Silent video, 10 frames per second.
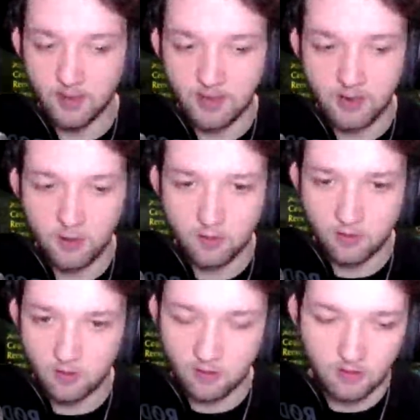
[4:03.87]
Now
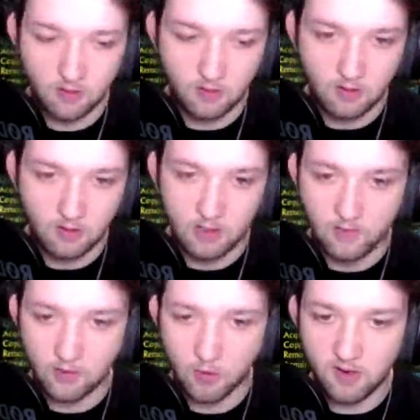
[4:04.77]

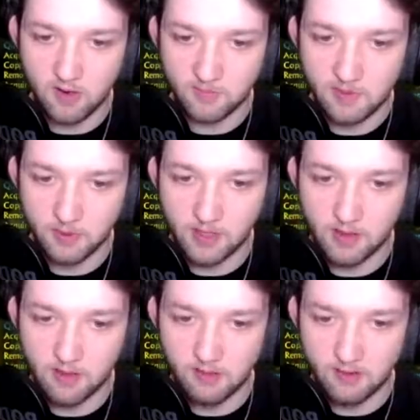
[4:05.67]
I think what most people
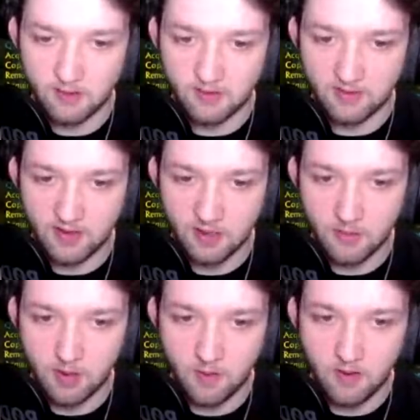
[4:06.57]
do is they
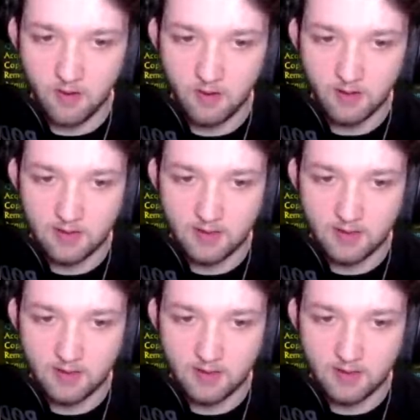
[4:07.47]
come over